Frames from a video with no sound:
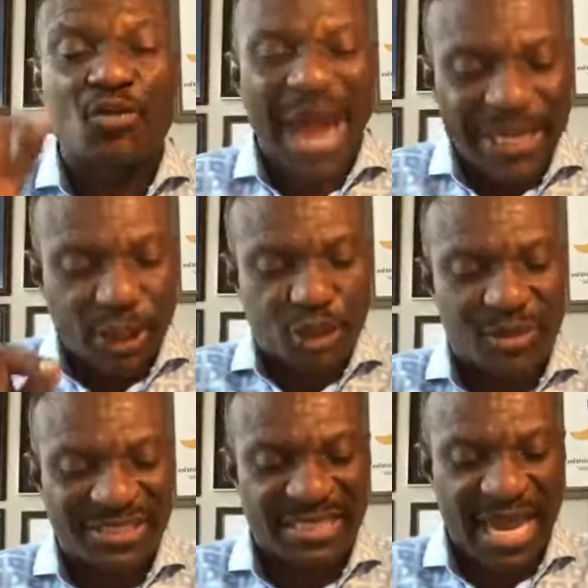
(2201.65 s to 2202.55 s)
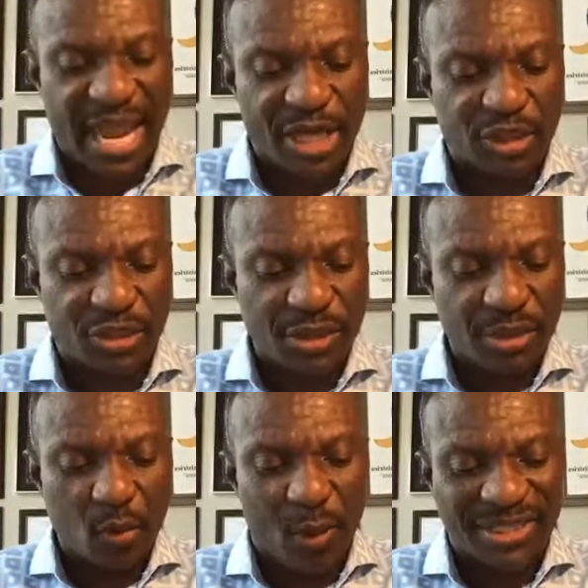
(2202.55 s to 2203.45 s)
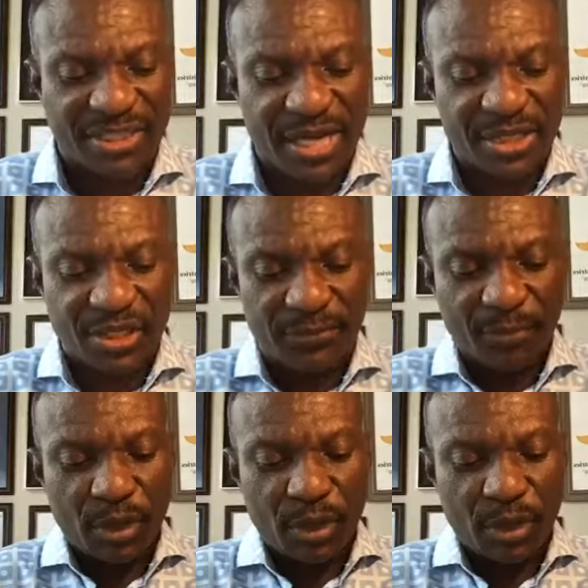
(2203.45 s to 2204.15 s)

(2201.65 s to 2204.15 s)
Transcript: righteousness, watch this,